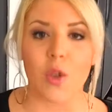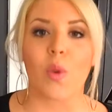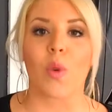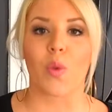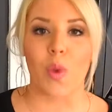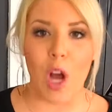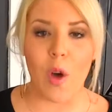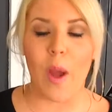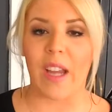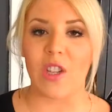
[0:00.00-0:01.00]
to
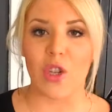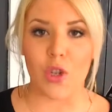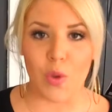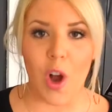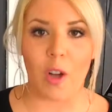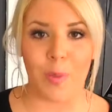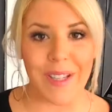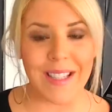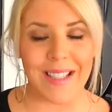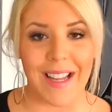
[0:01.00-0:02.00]
grow a strong
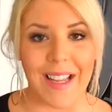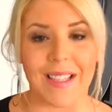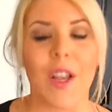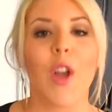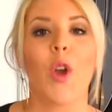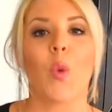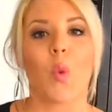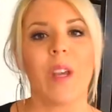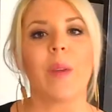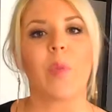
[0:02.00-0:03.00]
business,
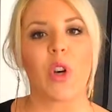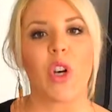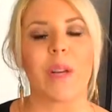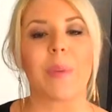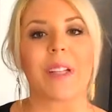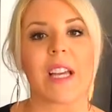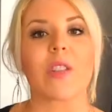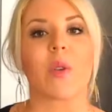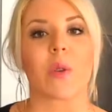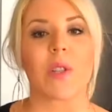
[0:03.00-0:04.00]
we put
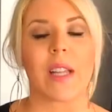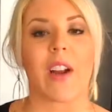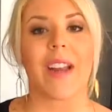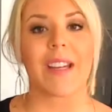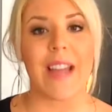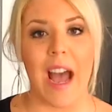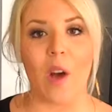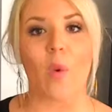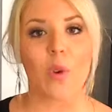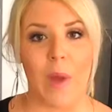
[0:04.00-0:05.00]
placeholders there and
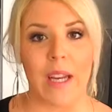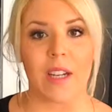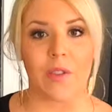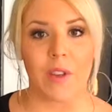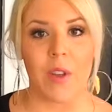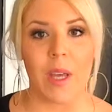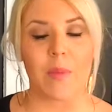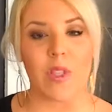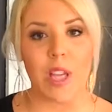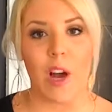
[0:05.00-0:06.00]
now we're ready to fill them.
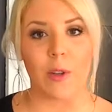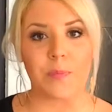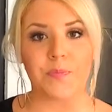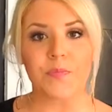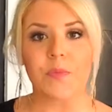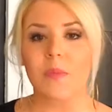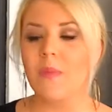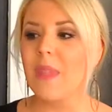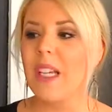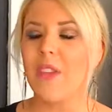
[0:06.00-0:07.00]
So,
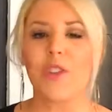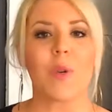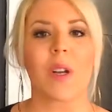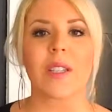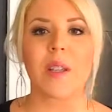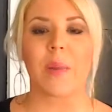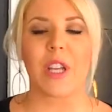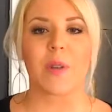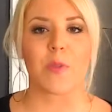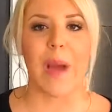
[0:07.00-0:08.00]
if you are somebody
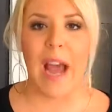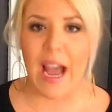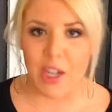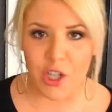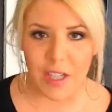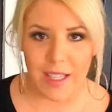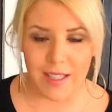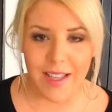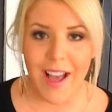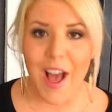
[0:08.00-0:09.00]
who's passionate